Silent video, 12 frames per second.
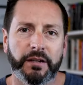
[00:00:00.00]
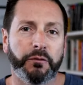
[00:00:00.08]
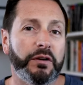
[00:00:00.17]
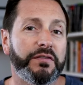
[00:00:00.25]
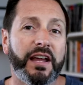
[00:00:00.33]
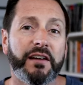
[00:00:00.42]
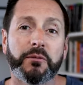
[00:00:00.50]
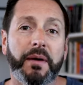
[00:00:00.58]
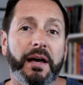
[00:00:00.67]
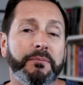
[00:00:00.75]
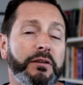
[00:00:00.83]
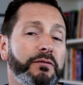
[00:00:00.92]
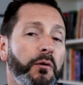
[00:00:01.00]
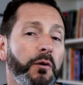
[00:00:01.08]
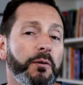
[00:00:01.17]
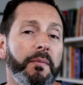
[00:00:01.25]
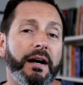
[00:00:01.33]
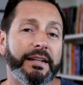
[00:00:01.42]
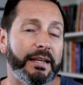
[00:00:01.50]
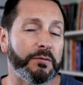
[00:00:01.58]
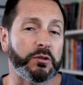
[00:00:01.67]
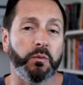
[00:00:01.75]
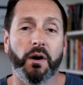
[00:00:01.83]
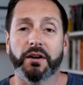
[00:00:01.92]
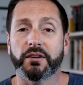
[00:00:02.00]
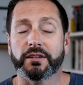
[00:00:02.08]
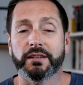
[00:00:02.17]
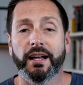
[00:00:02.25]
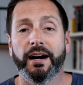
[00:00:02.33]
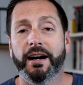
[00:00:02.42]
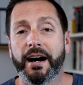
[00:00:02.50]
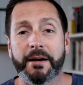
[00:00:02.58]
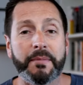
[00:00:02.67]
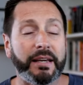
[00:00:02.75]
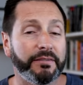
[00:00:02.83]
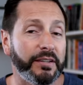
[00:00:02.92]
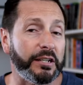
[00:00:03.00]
If we've never met before, my name is Juan Alcala. I make